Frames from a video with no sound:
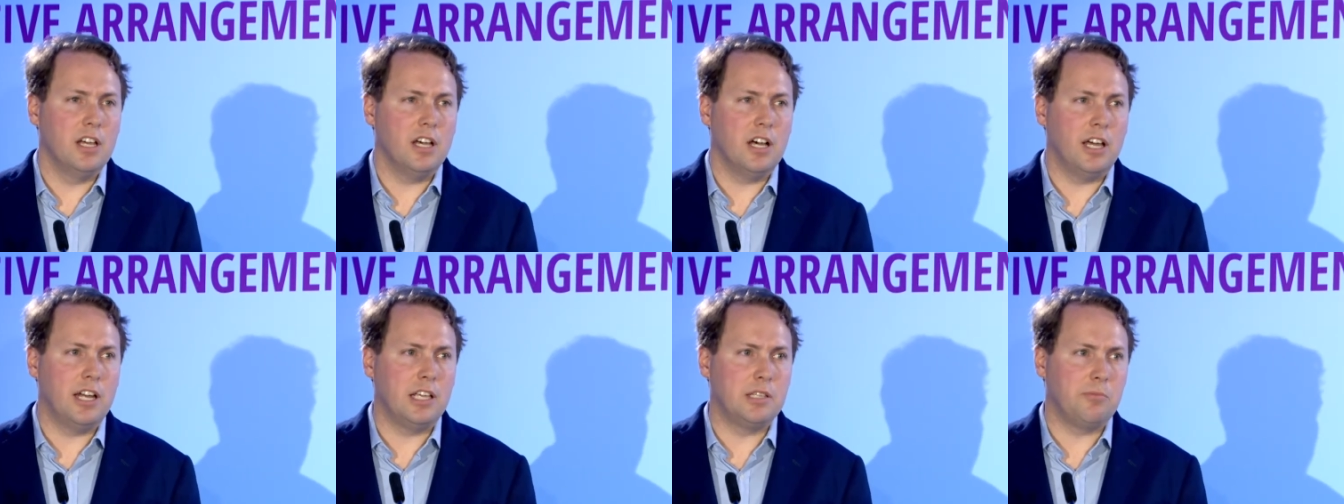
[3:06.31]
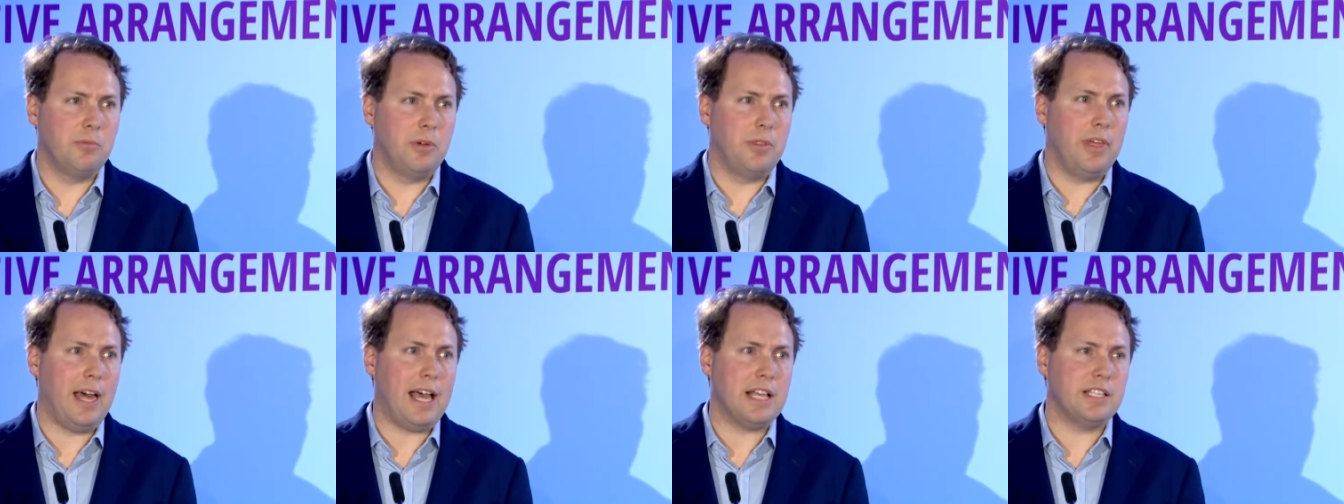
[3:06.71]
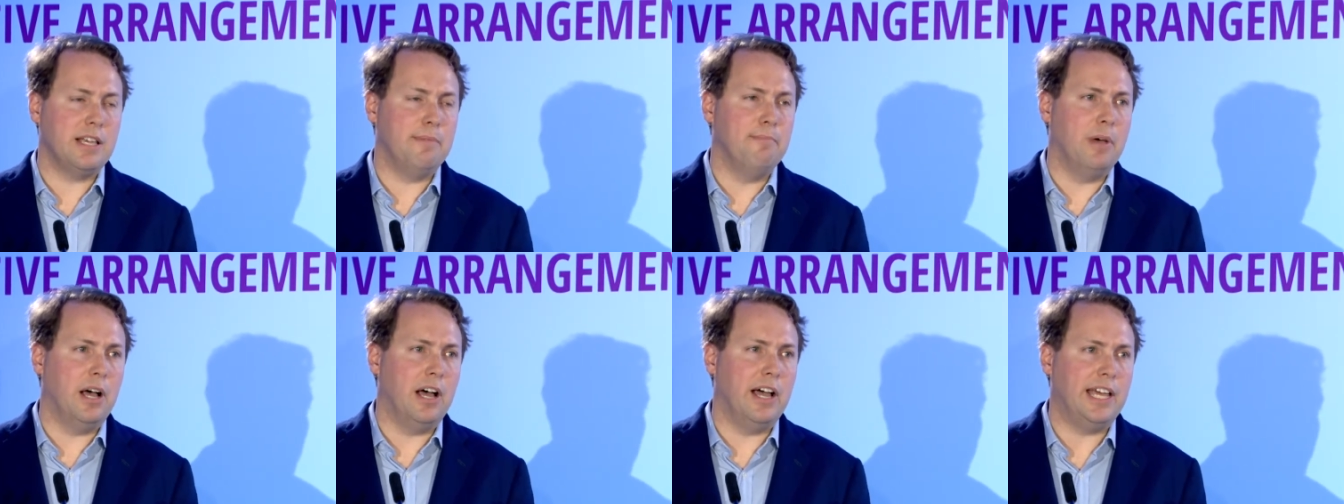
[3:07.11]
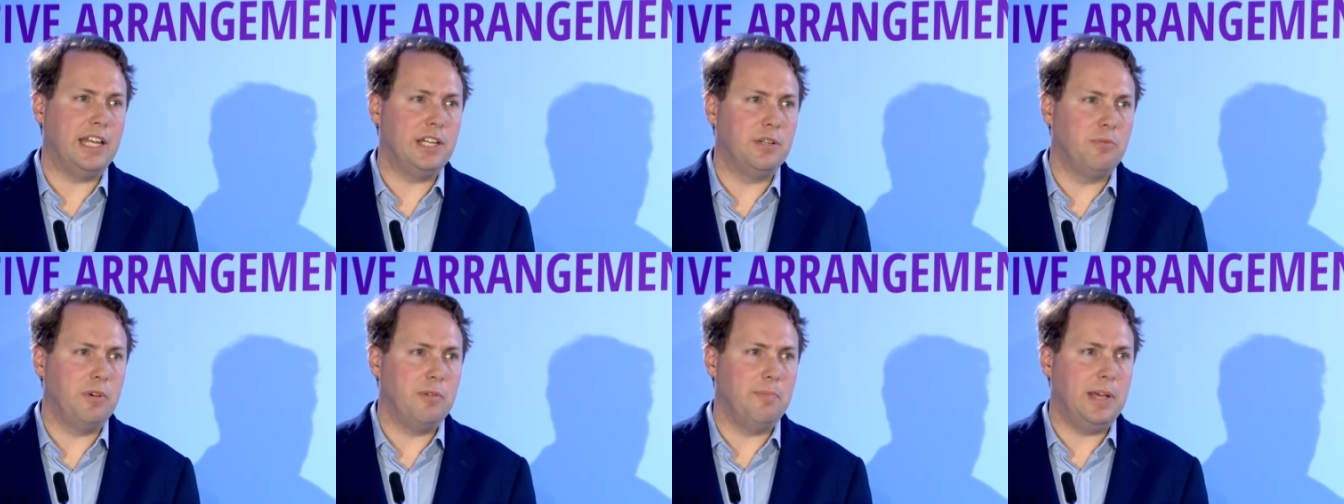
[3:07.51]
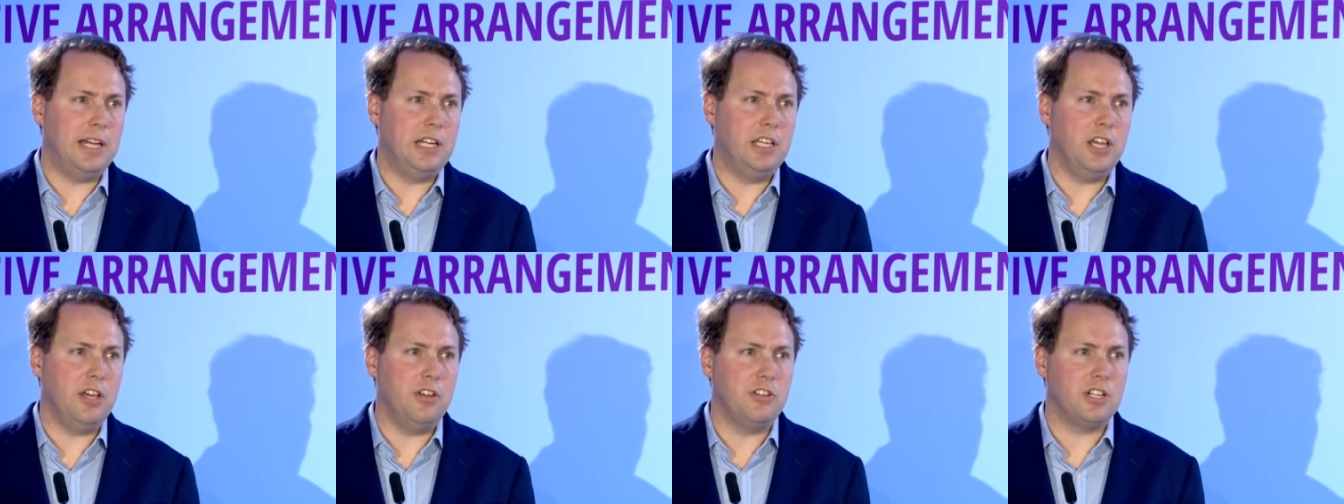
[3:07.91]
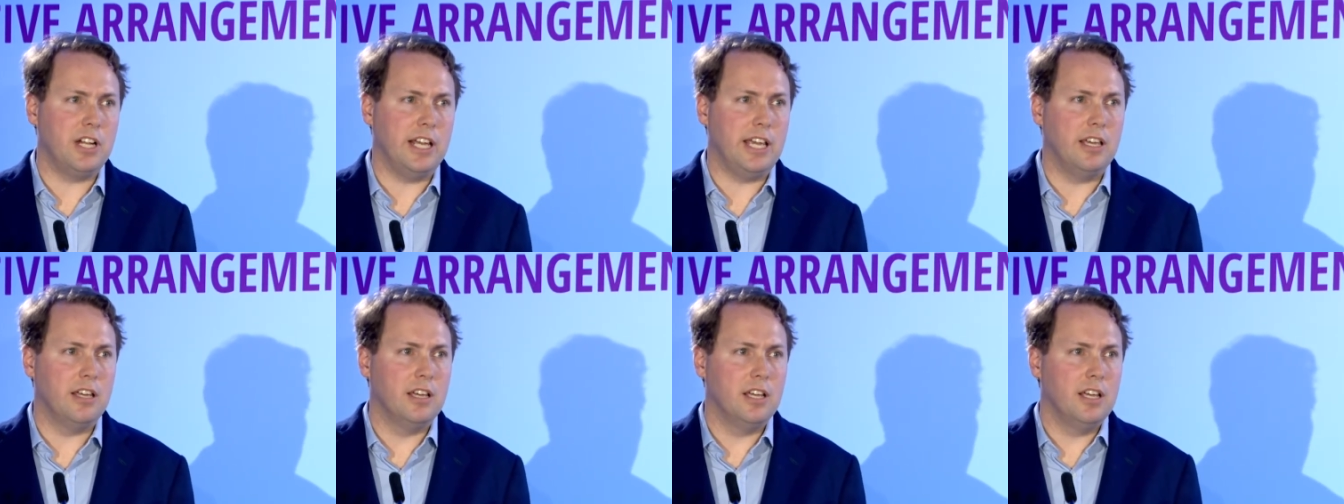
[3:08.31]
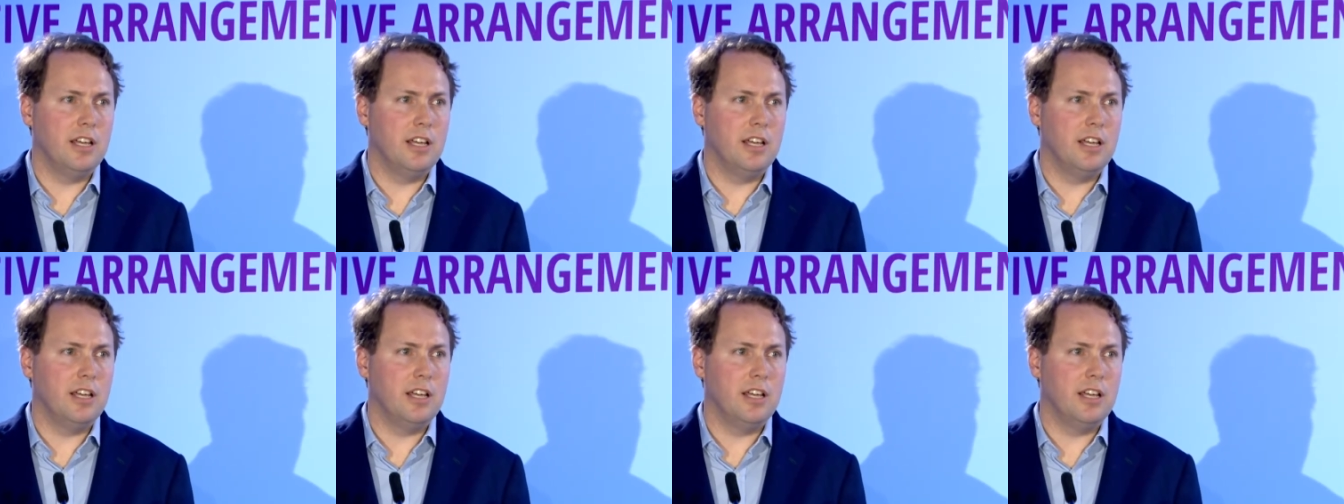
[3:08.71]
And it's with that in mind, we've been hugely